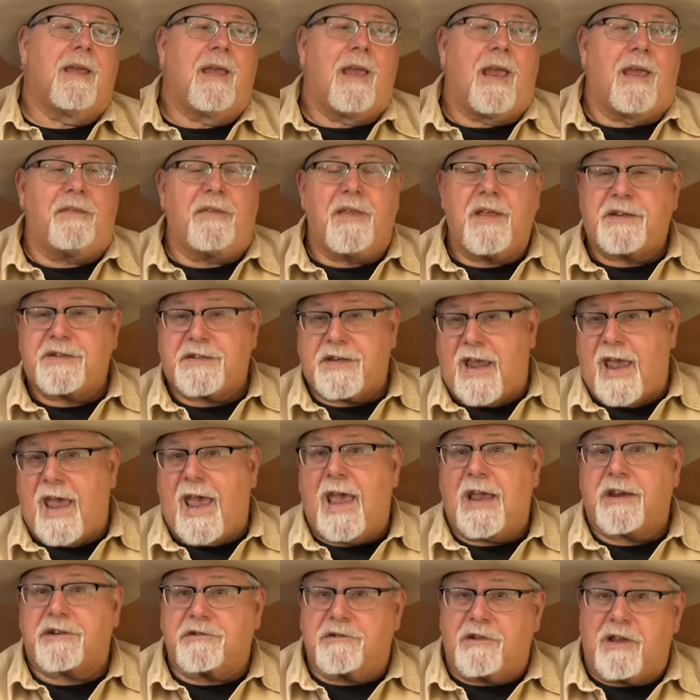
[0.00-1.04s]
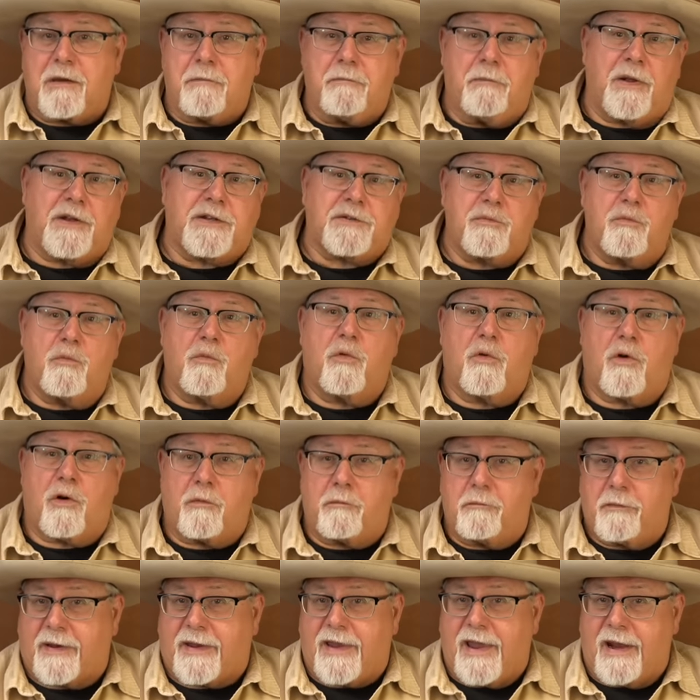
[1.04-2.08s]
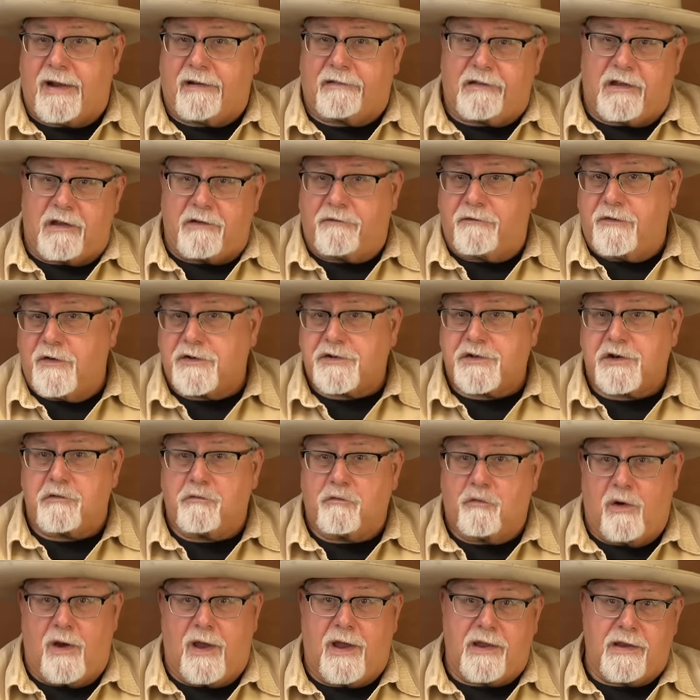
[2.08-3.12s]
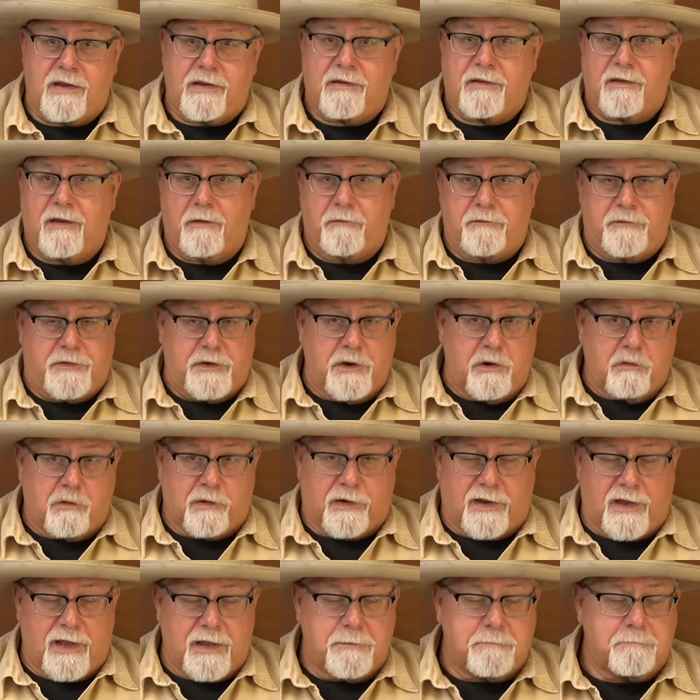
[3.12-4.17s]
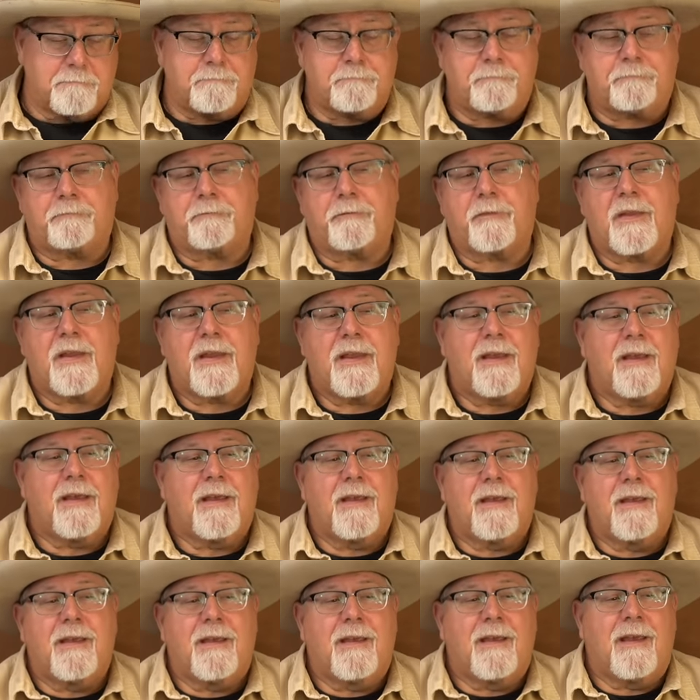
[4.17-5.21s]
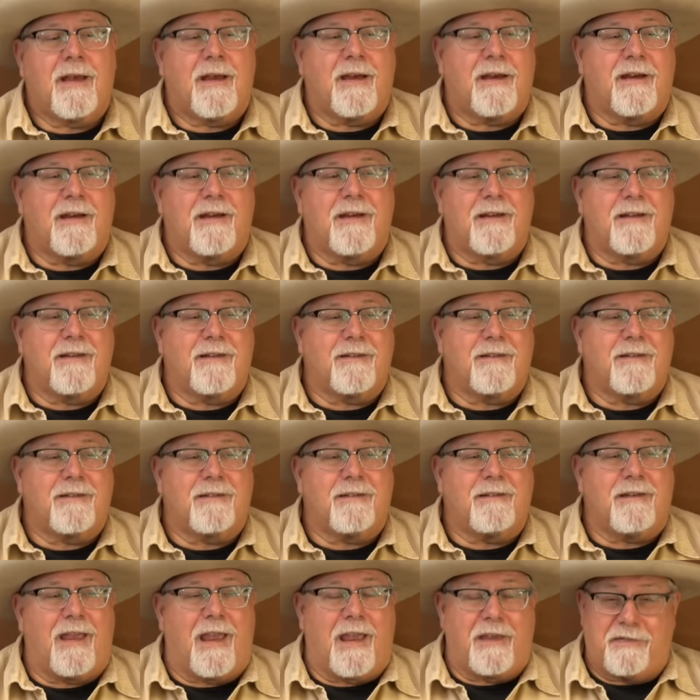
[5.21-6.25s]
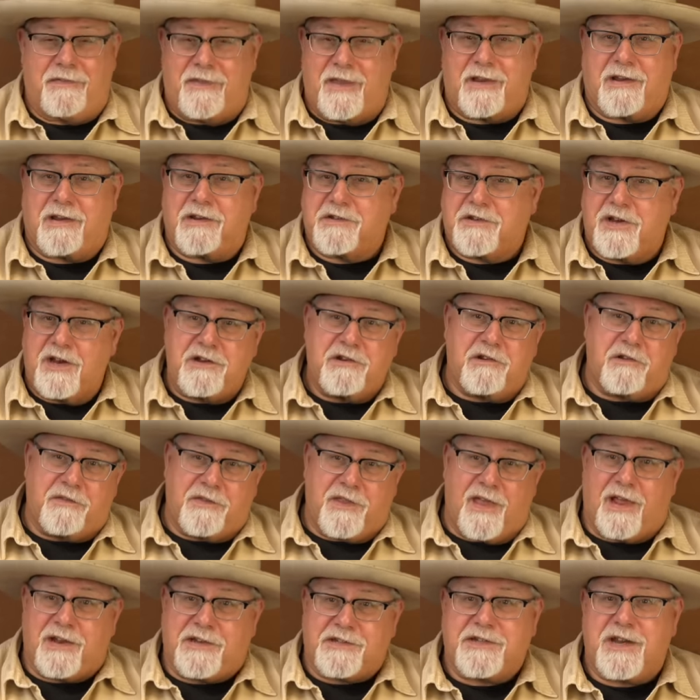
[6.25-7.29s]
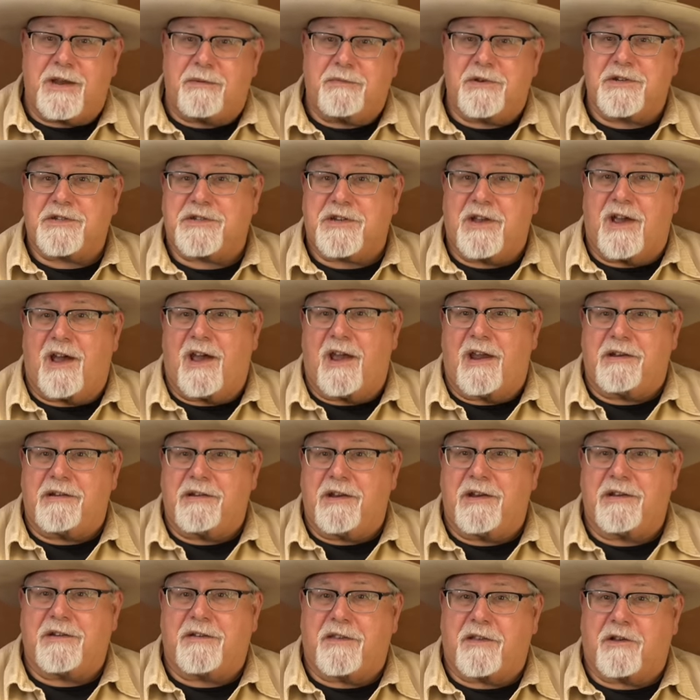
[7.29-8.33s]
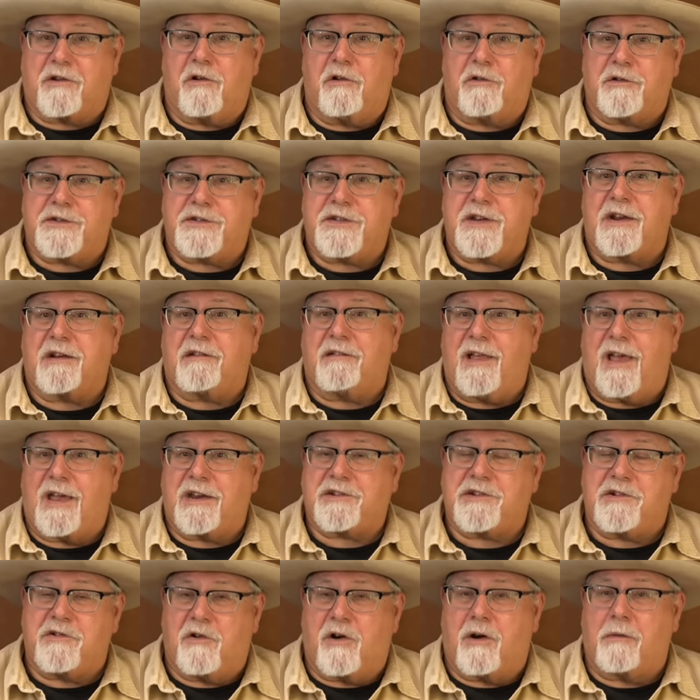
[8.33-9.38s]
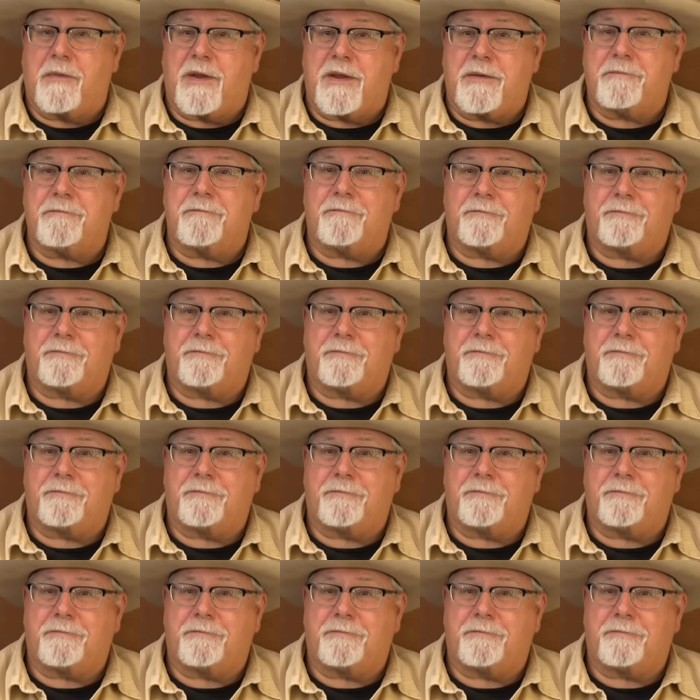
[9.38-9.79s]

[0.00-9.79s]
And that's actually a much more mechanically efficient way of doing it. And they continued that same design into the Colt Single Action Army.